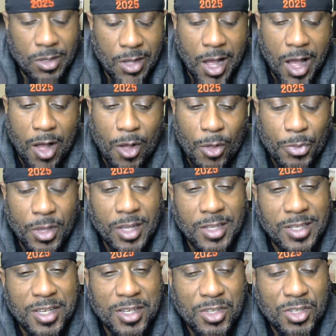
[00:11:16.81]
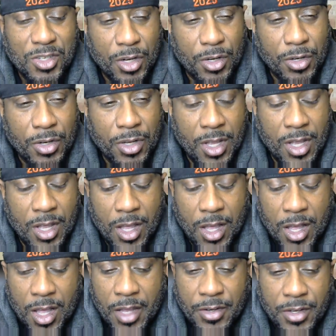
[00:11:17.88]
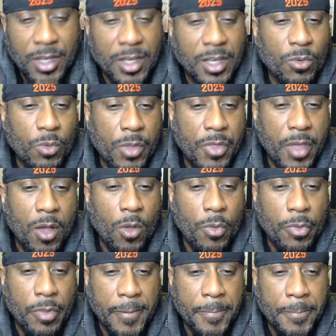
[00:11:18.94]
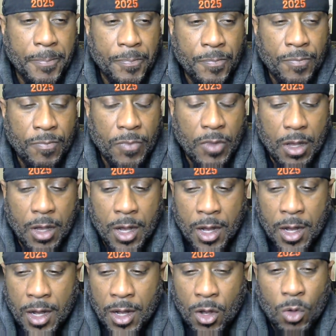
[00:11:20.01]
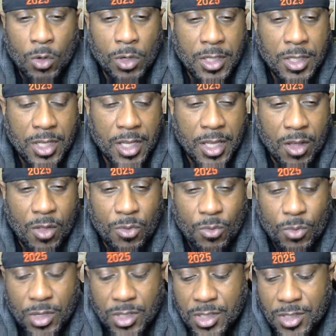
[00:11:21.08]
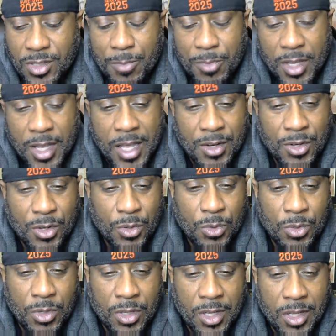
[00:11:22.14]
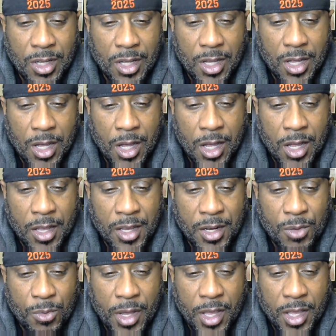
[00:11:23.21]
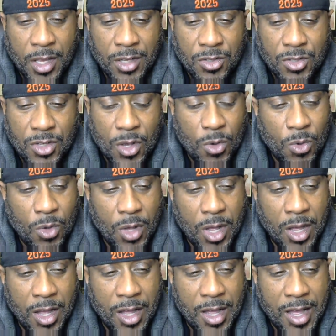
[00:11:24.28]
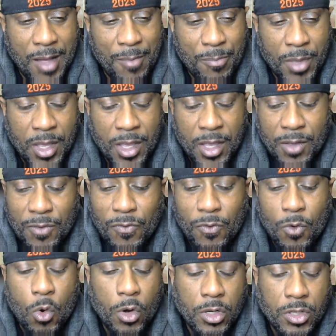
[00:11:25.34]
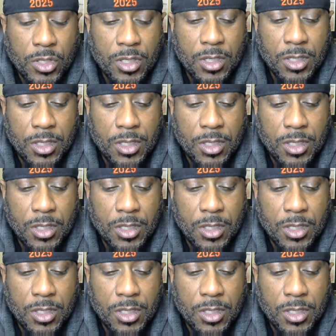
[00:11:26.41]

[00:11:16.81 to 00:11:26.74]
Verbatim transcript: all things considered, uh, dealing with health, uh, holistic health, which is something I do uh, anyway. And so uh, I'm being forced